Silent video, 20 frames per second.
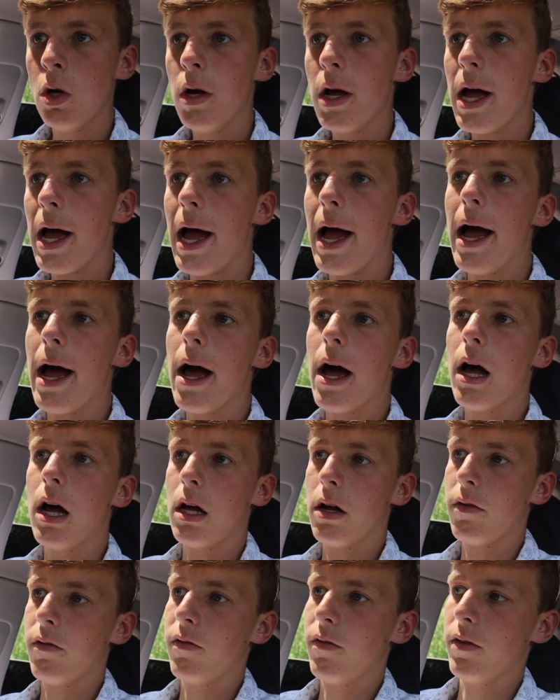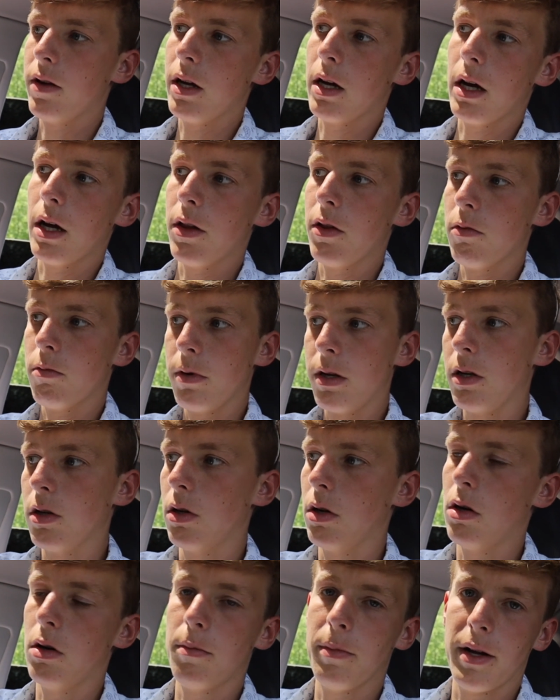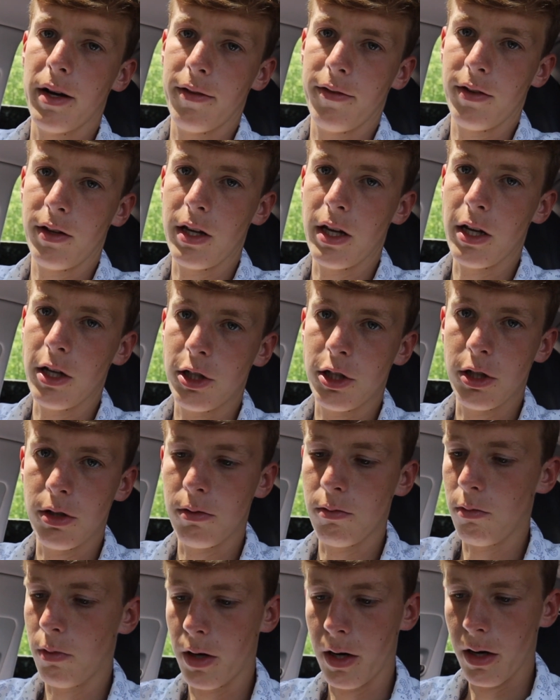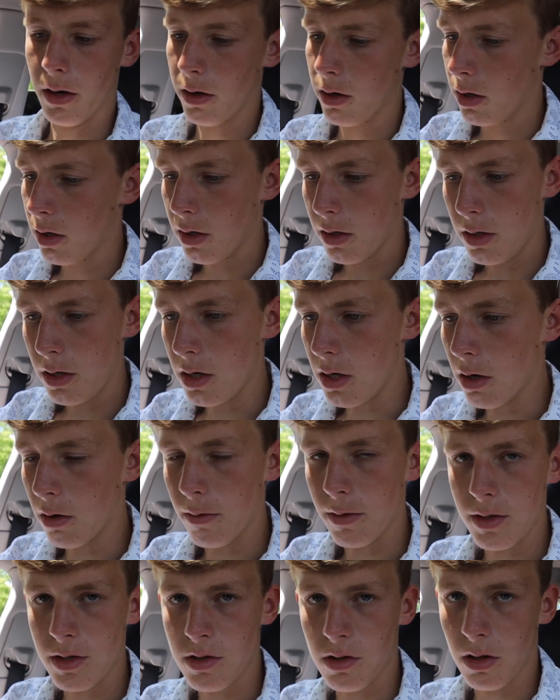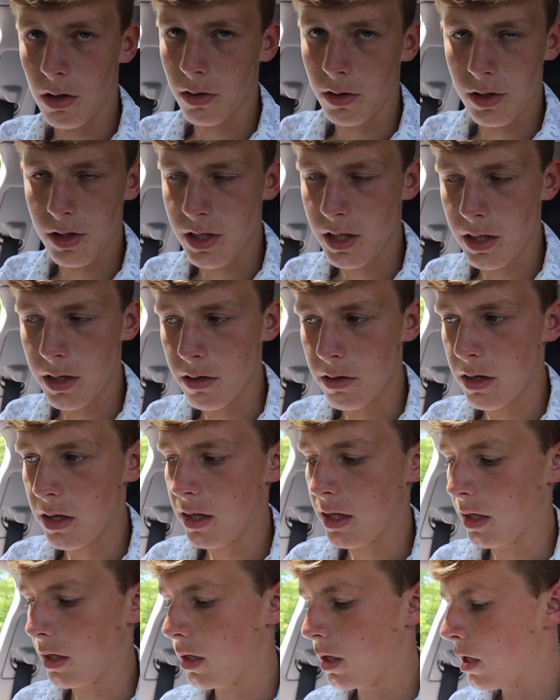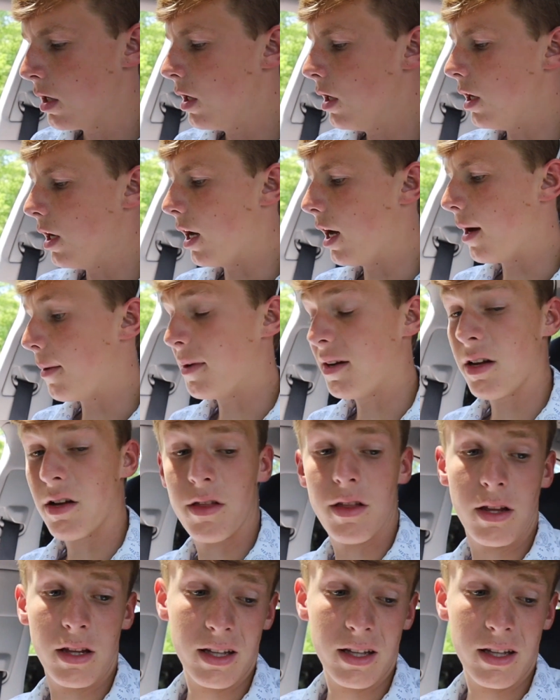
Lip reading: have the recall modification where, you know, it's no longer sticky or anything. Another thing